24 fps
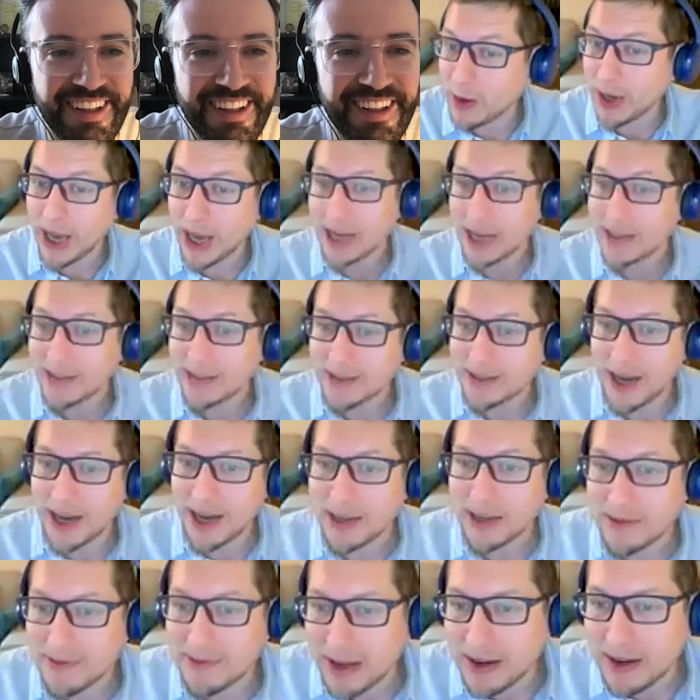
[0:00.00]
and I
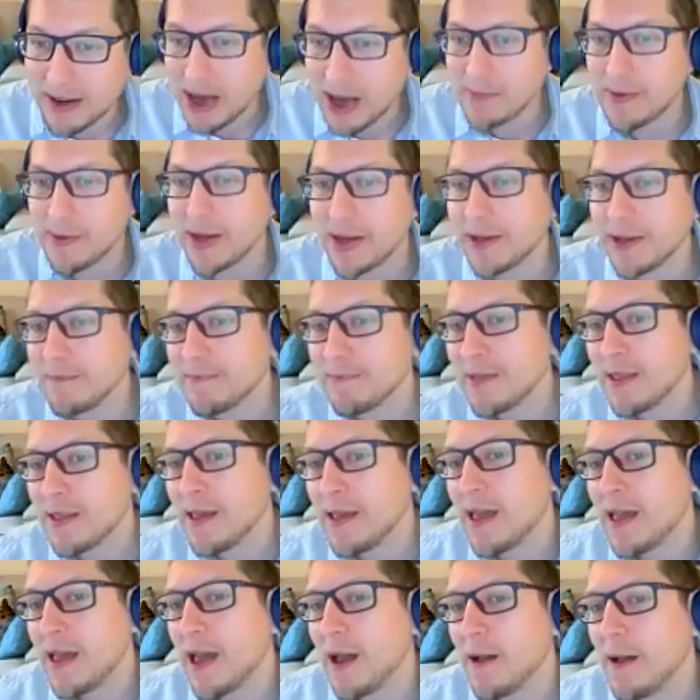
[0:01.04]
hadn't found out about it
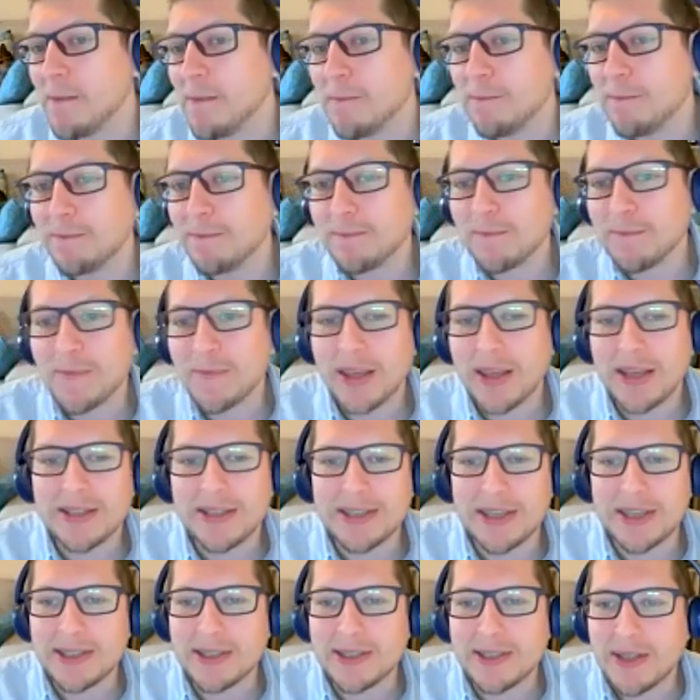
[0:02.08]

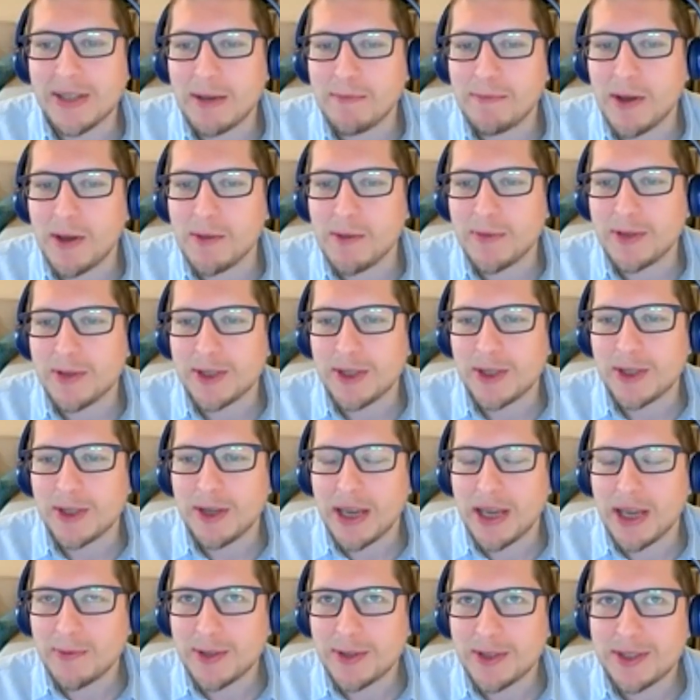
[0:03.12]
until that moment. So
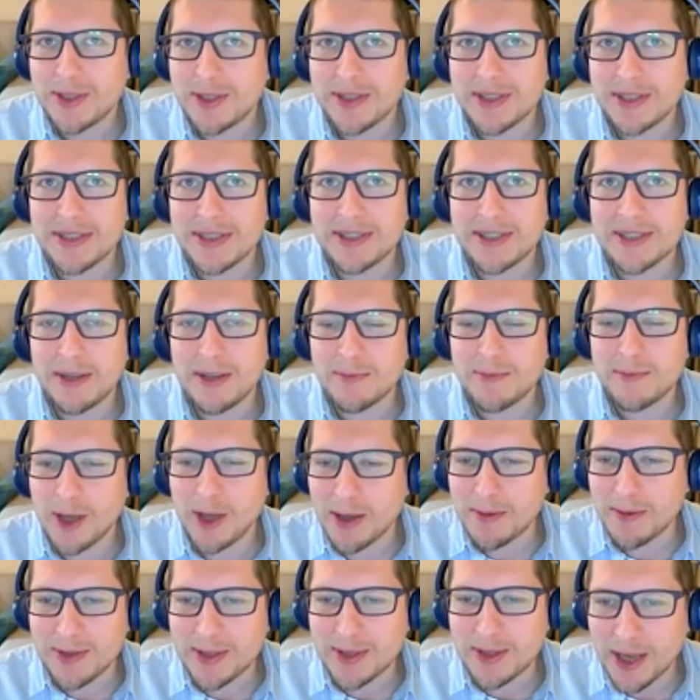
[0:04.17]
it was
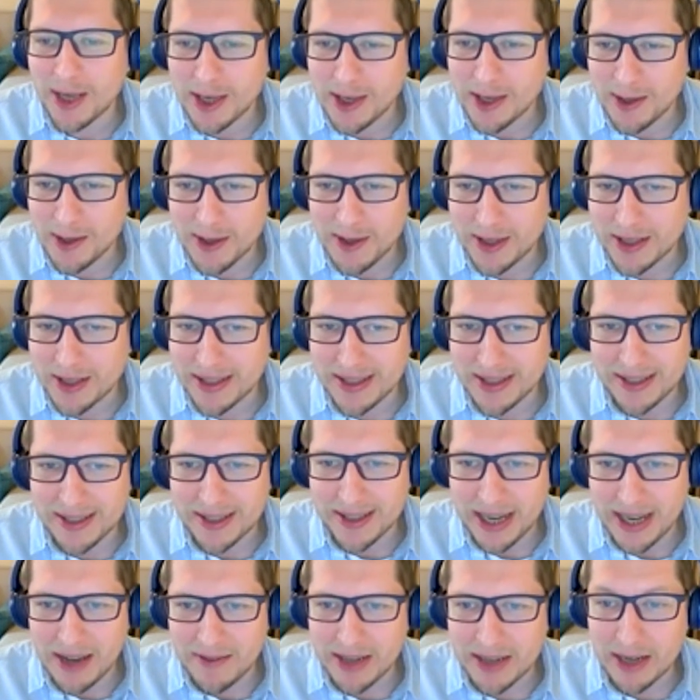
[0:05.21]
sometimes like you can
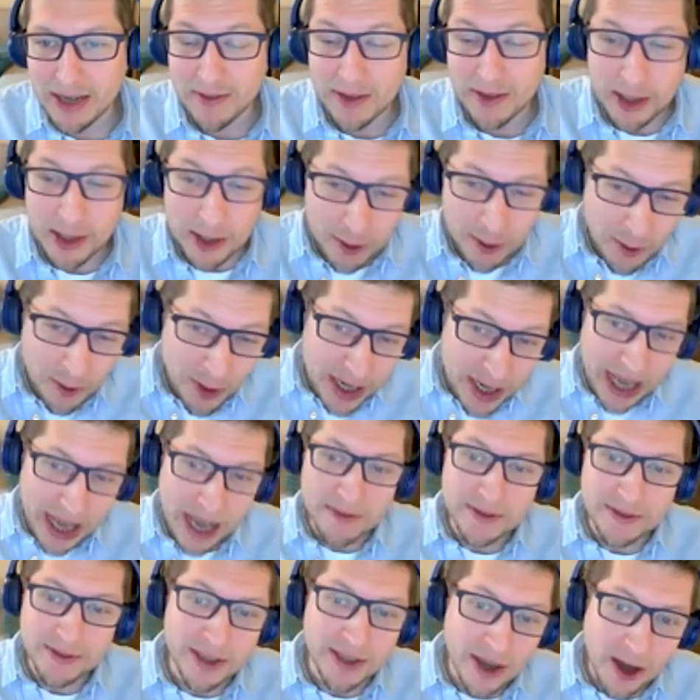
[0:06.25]
have an interview and you really
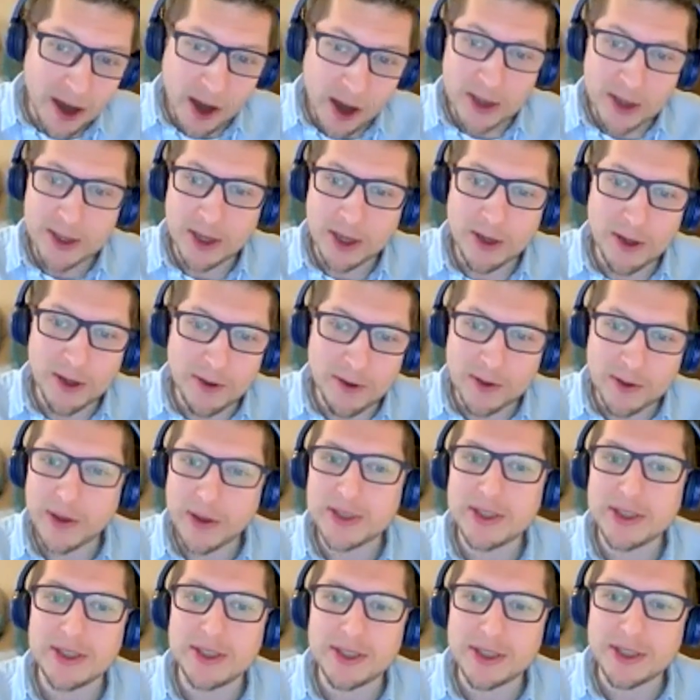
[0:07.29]
have to ask a lot of
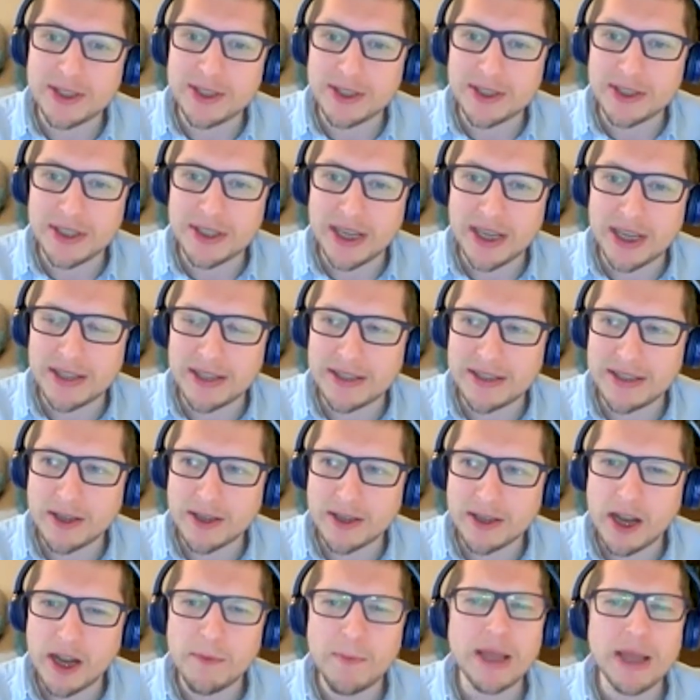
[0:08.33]
questions and
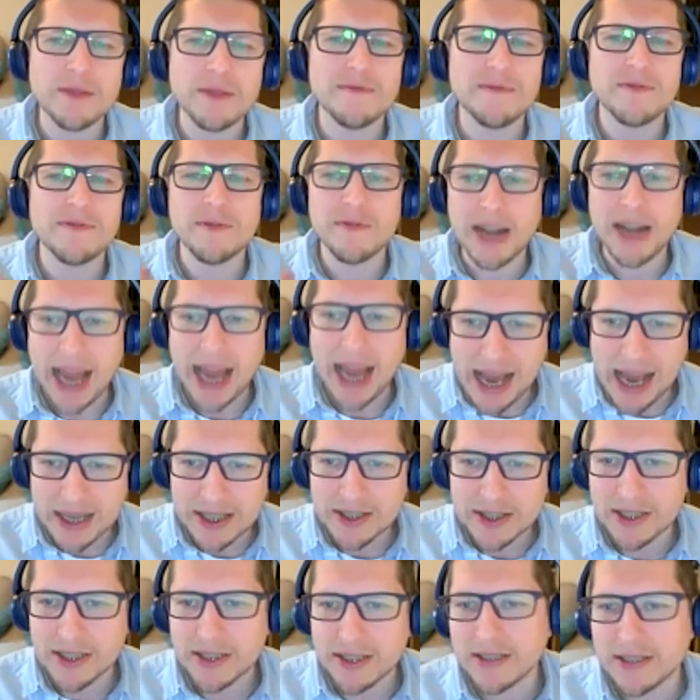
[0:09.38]
kind of make them feel
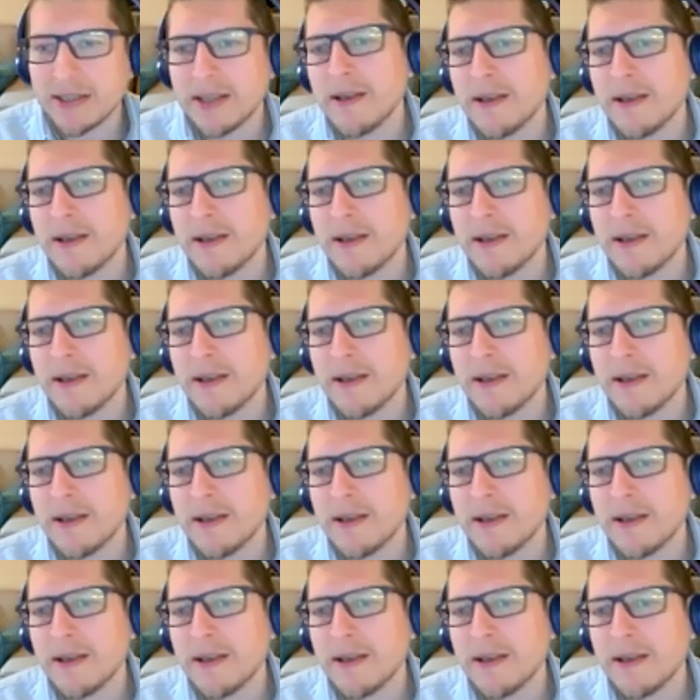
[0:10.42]
relaxed and